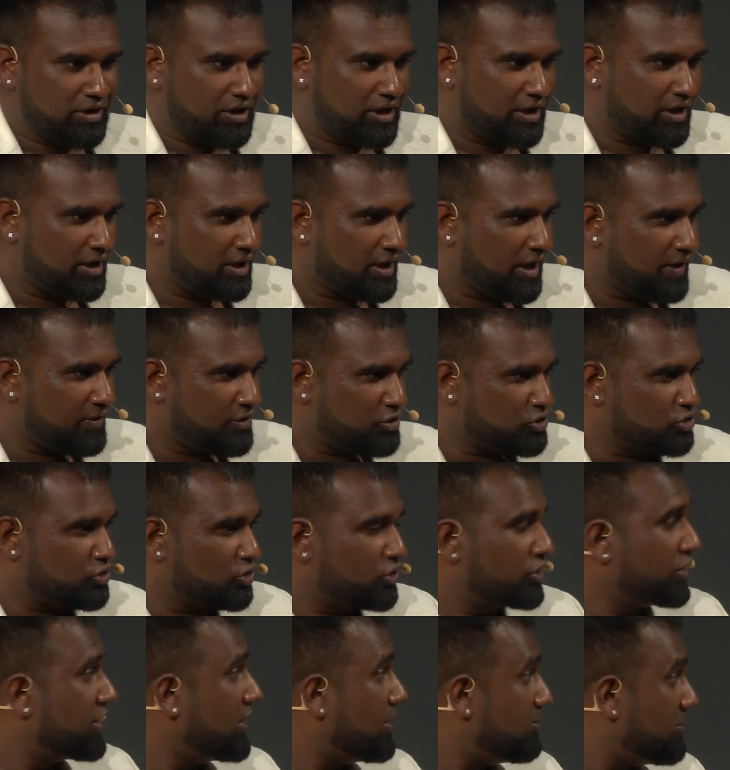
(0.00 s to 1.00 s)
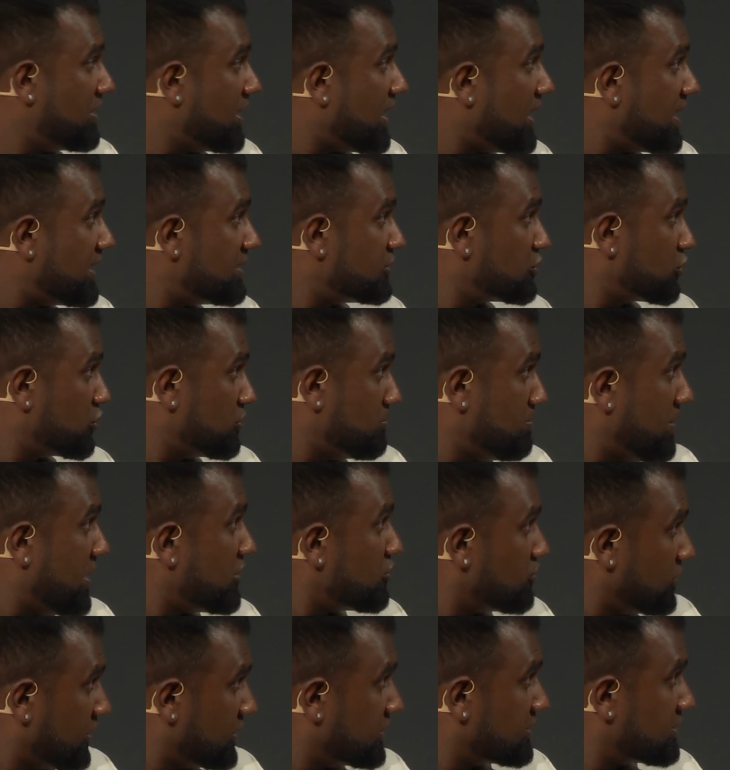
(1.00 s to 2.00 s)
uh, and there are certain KPIs, certain
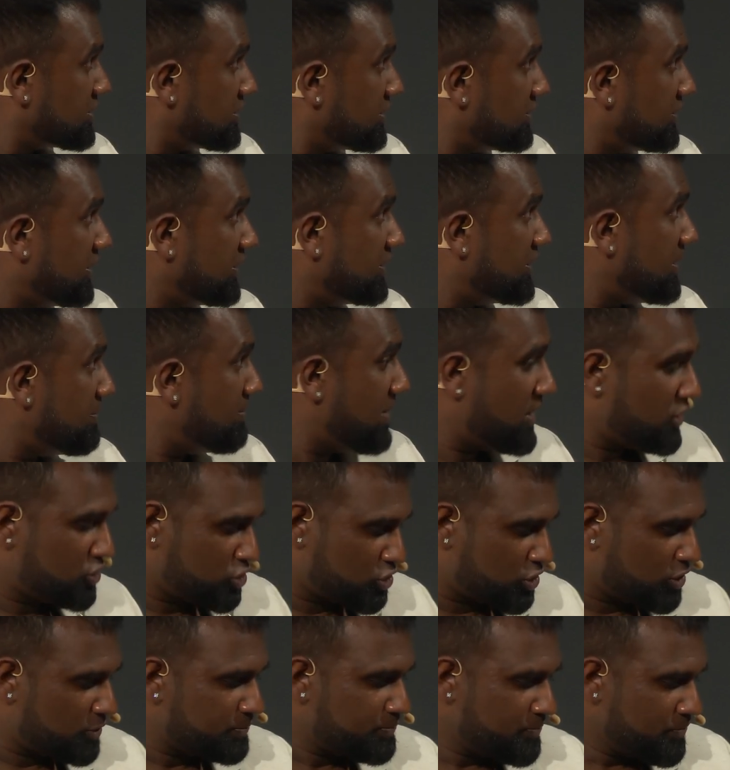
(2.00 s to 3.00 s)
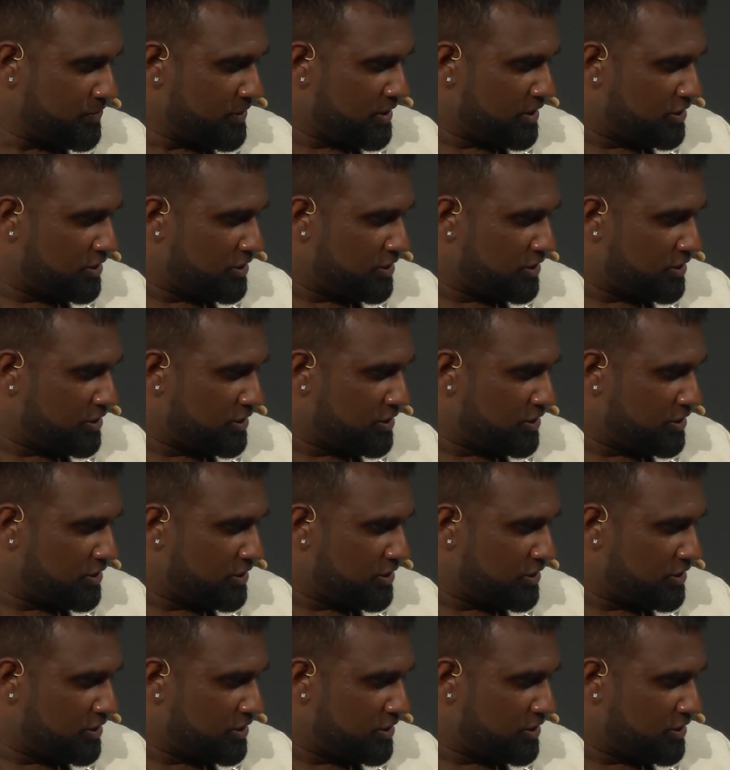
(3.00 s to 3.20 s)
metrics that they measure.